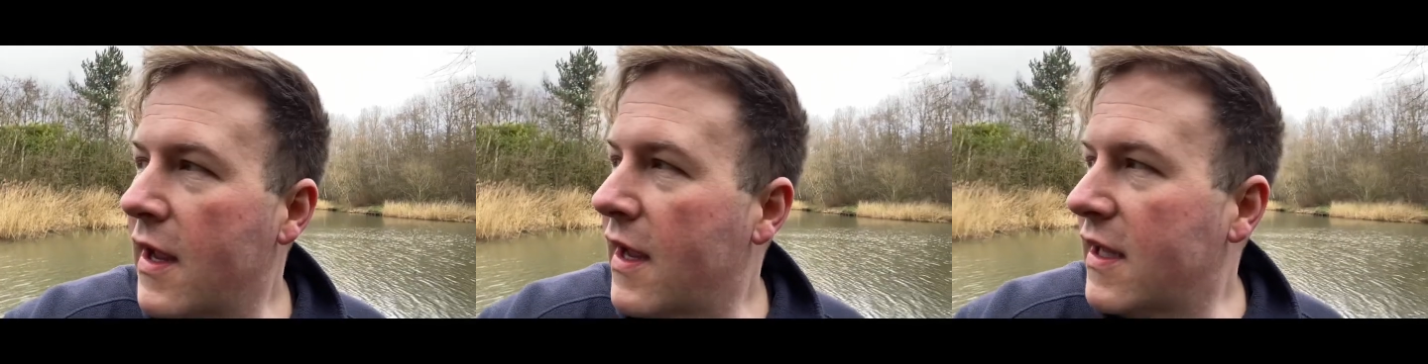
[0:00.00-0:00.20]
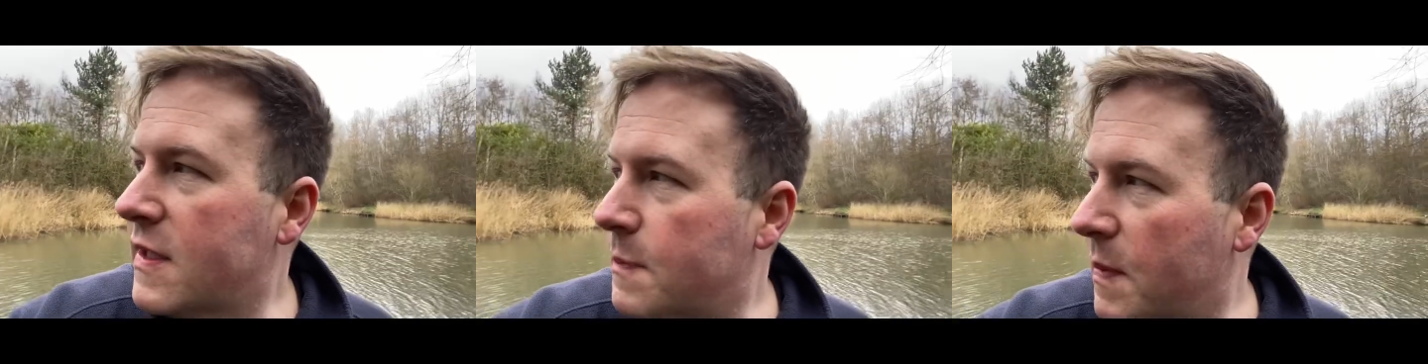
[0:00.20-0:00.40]

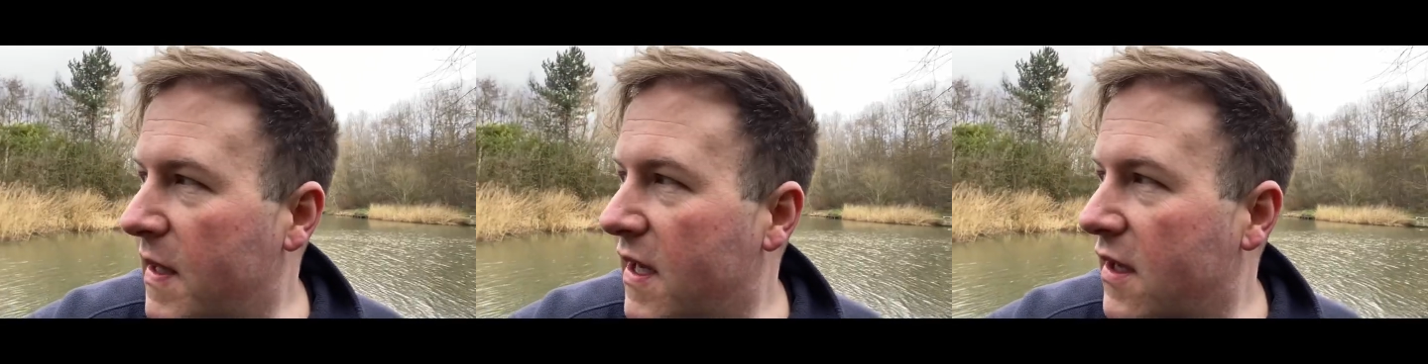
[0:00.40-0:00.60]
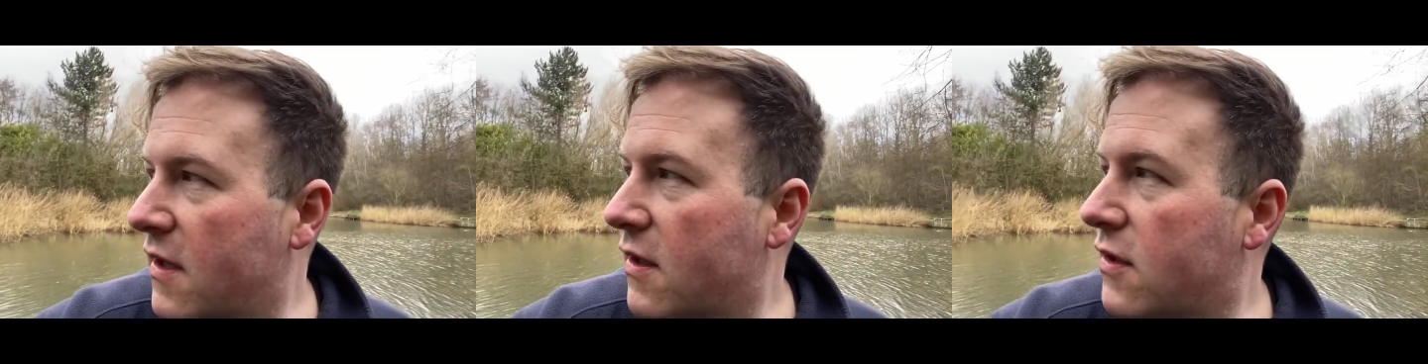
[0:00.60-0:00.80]
it's
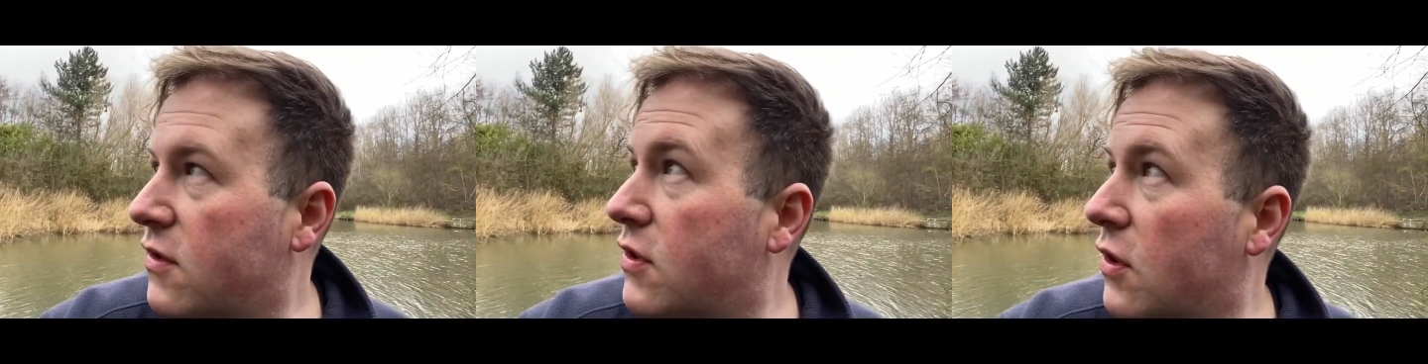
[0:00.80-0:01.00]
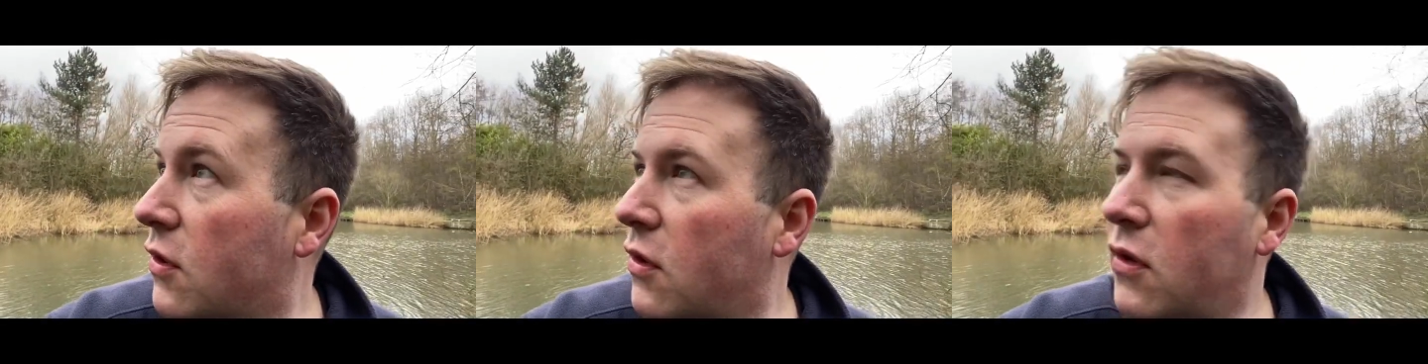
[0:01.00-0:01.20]
been
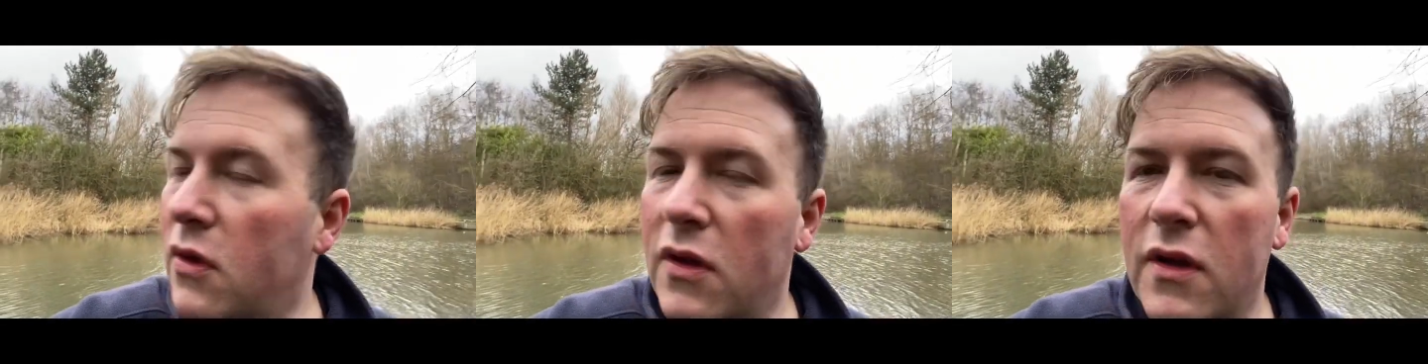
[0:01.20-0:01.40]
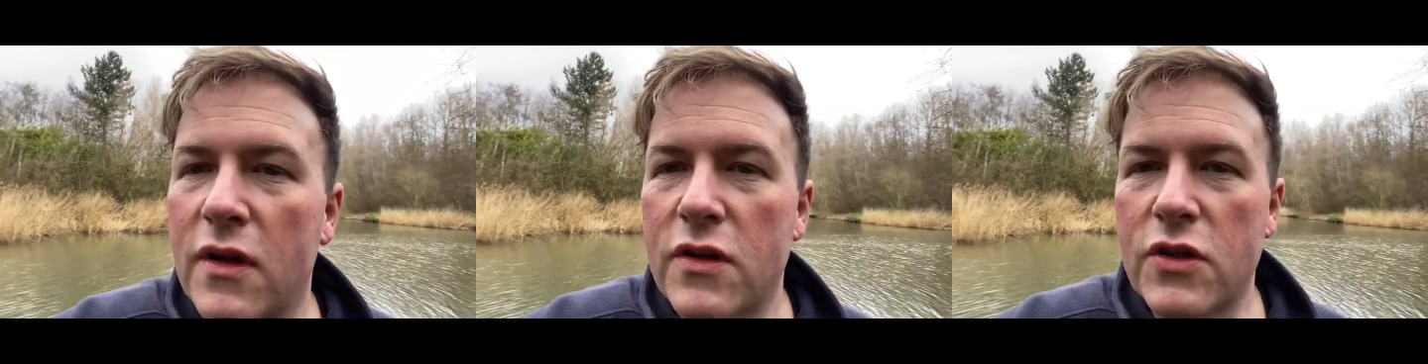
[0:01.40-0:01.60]

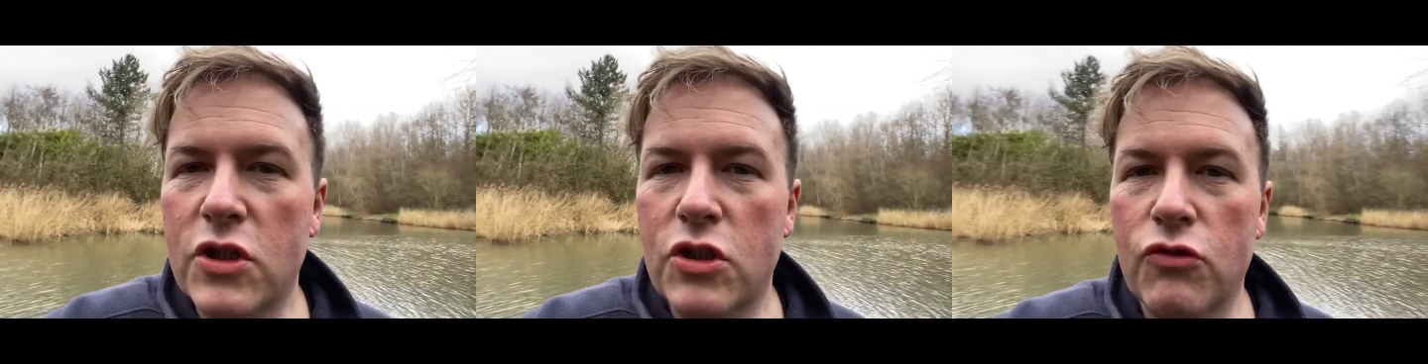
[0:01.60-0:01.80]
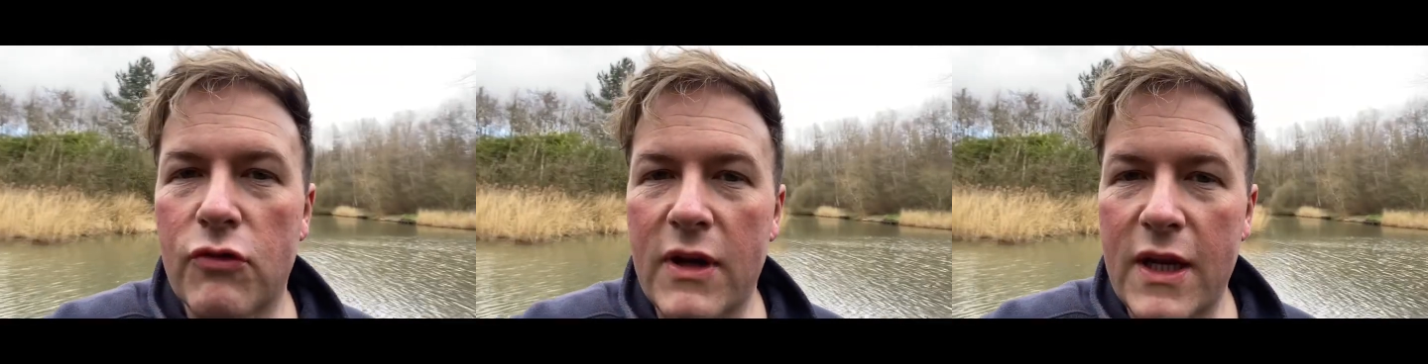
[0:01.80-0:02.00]
dull,
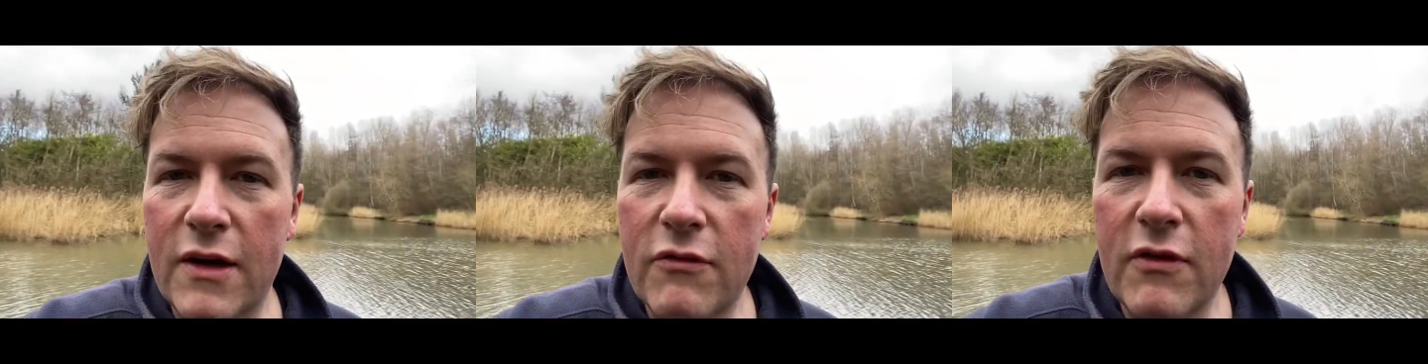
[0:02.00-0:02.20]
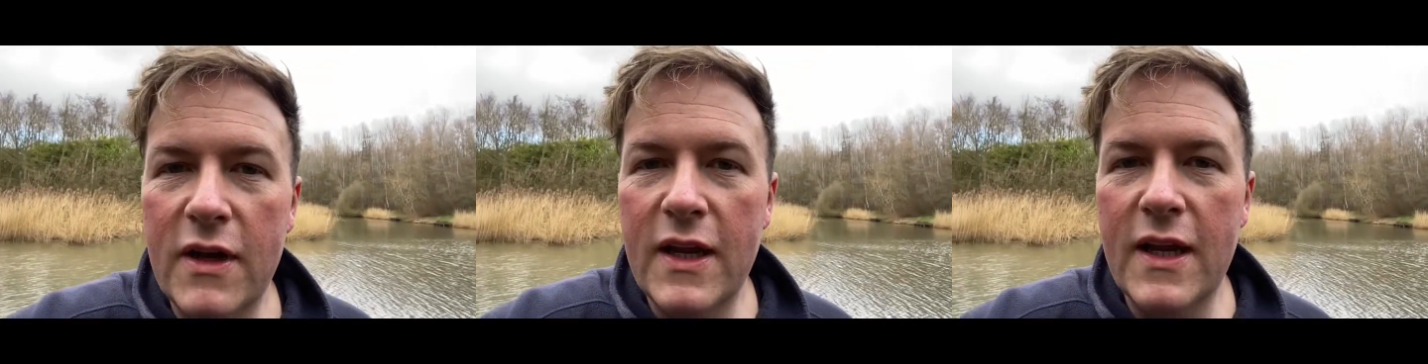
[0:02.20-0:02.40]

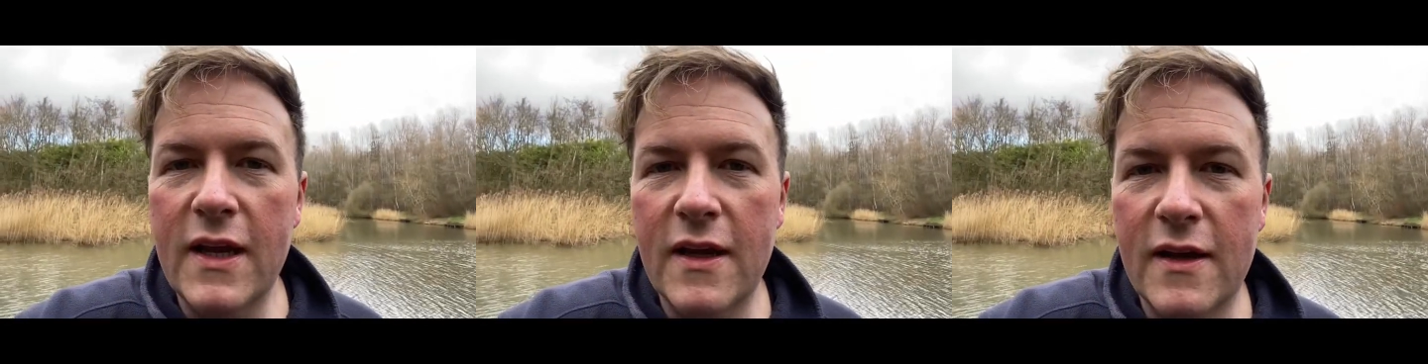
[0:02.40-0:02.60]
dreary,